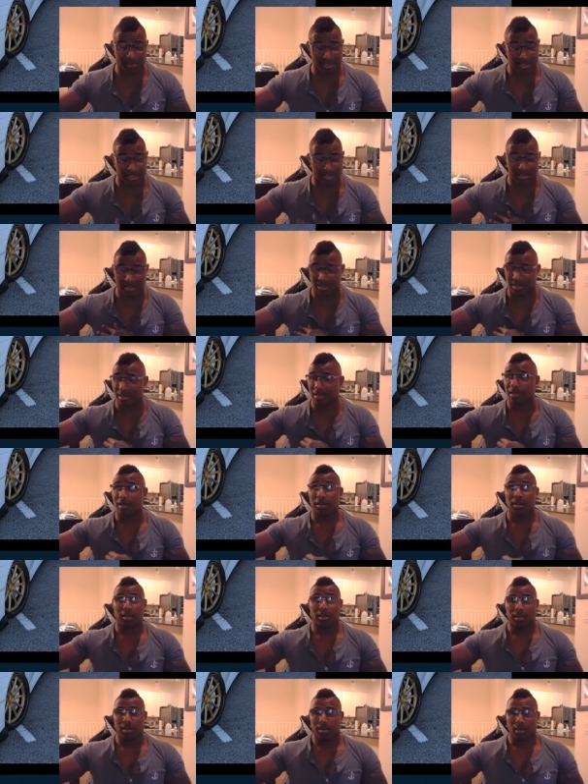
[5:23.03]
six to
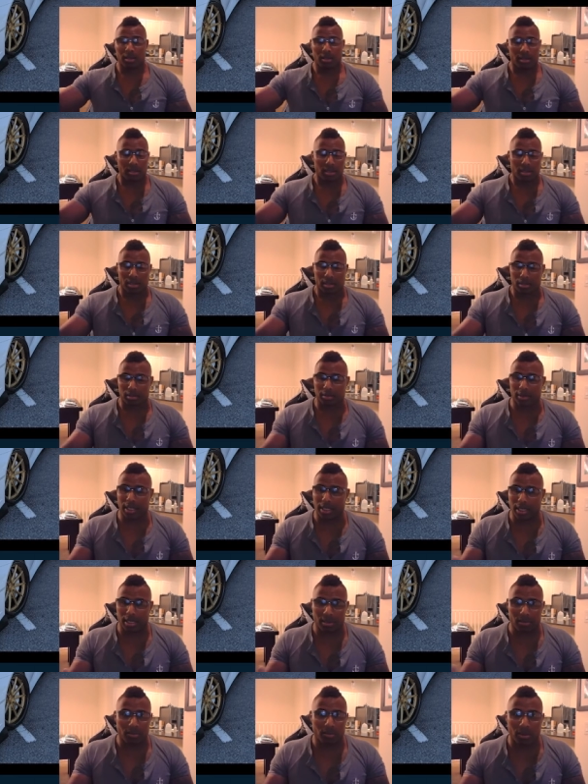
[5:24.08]

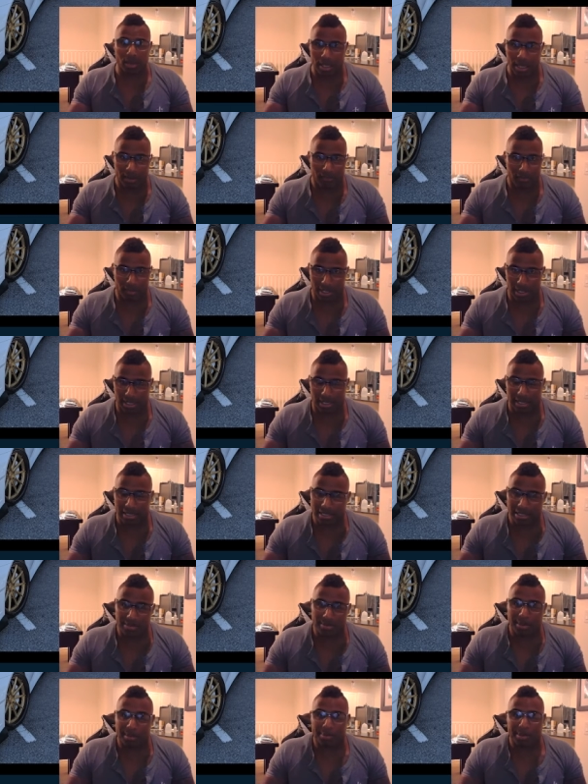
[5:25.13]
three, whatever the
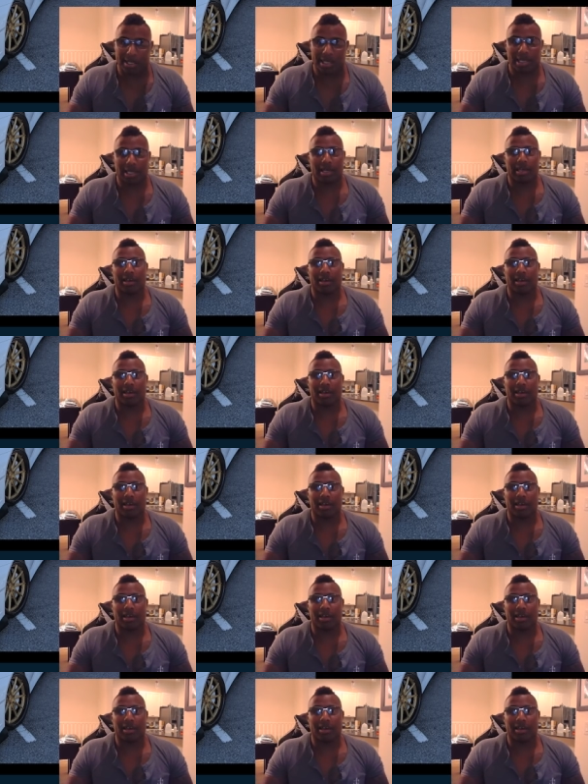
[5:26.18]
case may be.